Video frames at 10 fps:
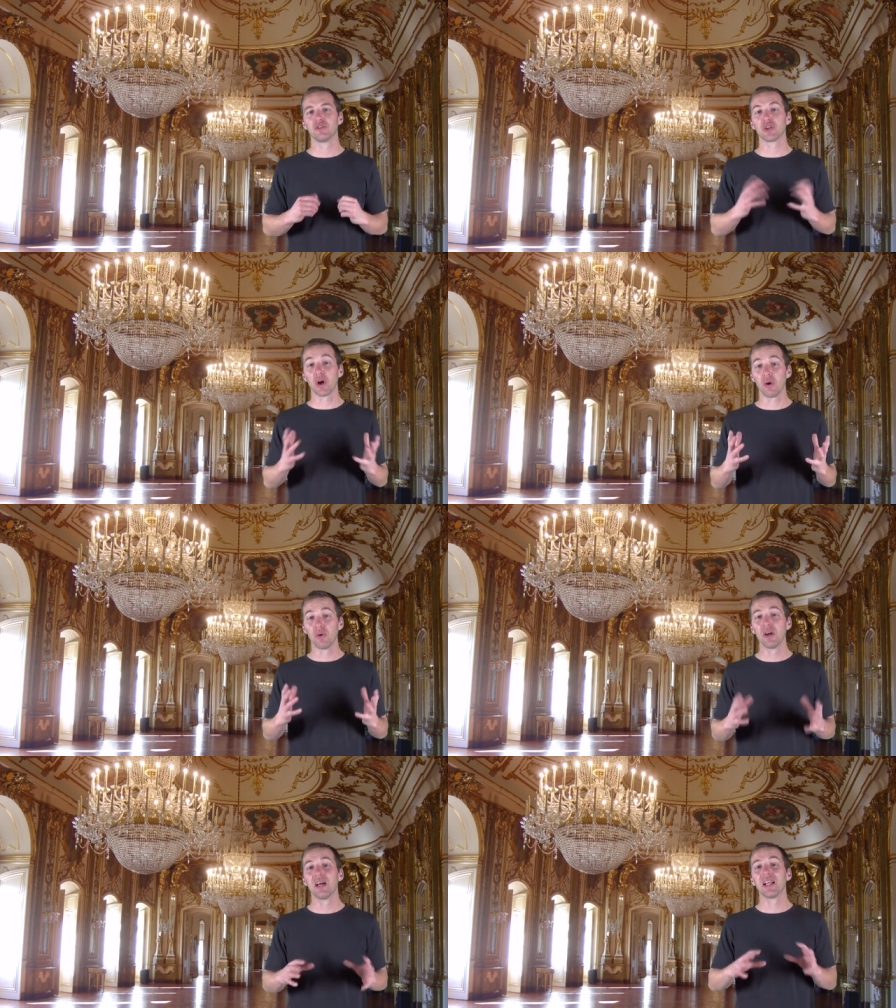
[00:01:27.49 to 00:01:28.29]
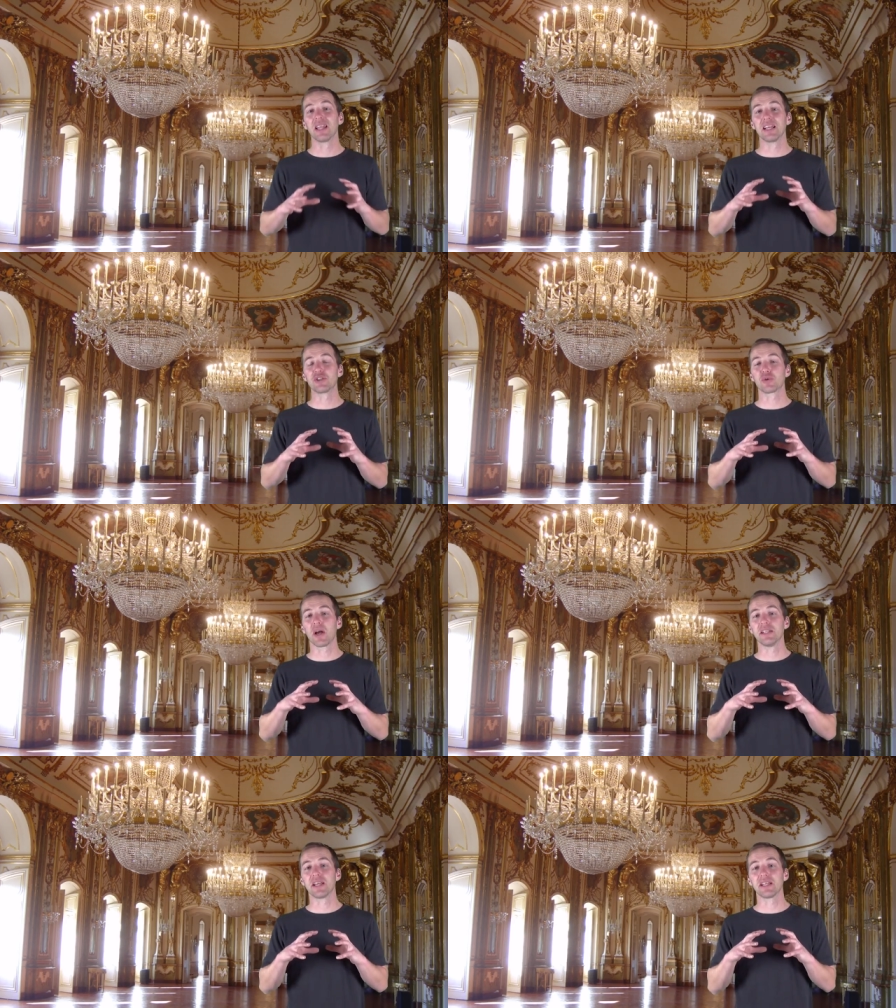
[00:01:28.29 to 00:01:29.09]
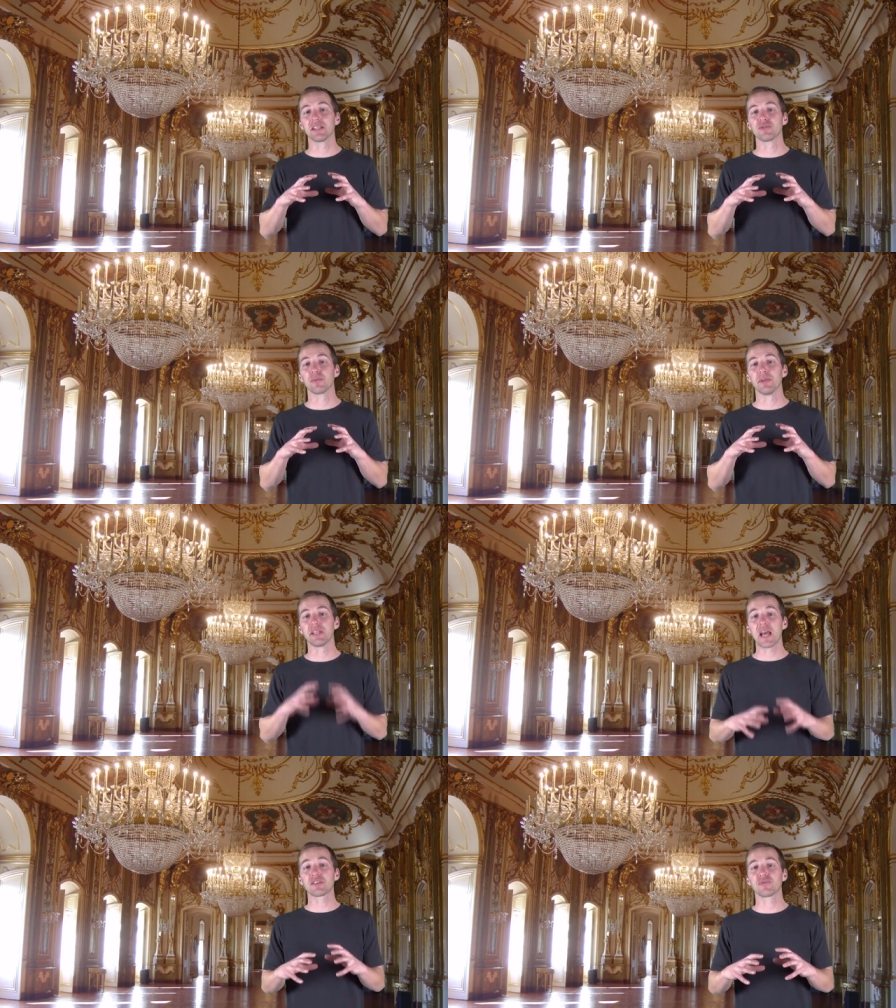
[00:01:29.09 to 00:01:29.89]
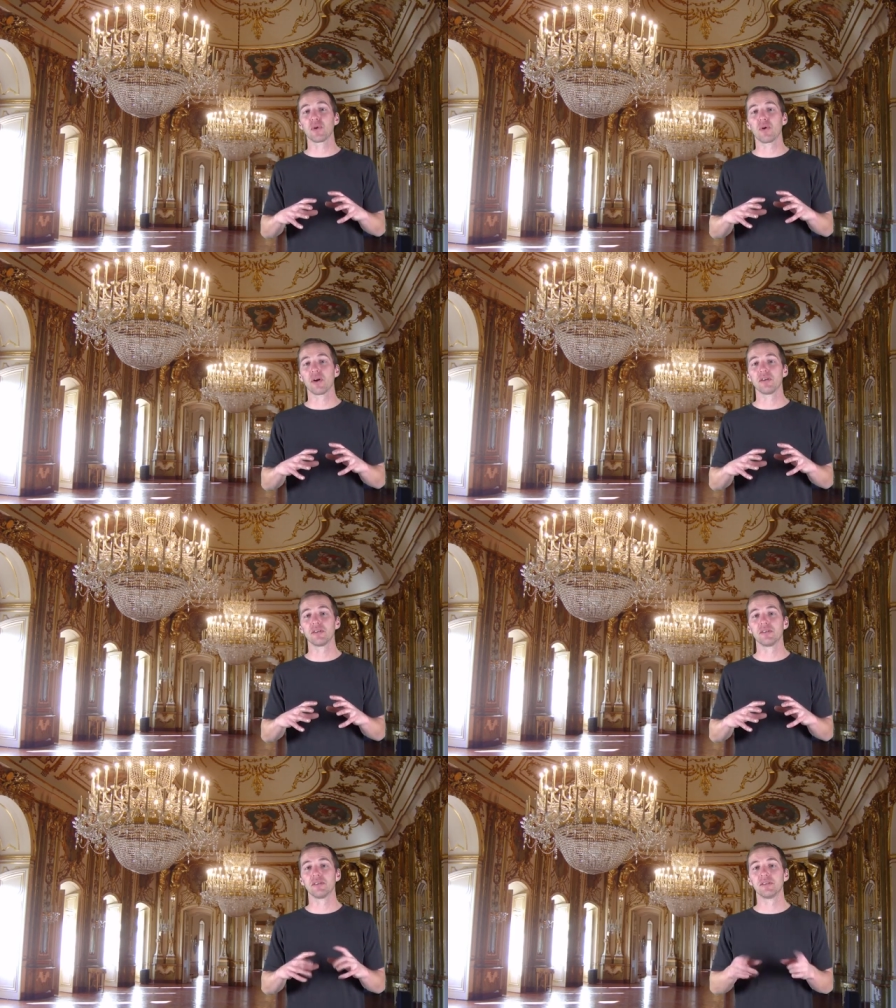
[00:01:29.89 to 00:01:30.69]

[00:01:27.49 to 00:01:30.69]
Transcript: So, Let's try and take this from the dance floor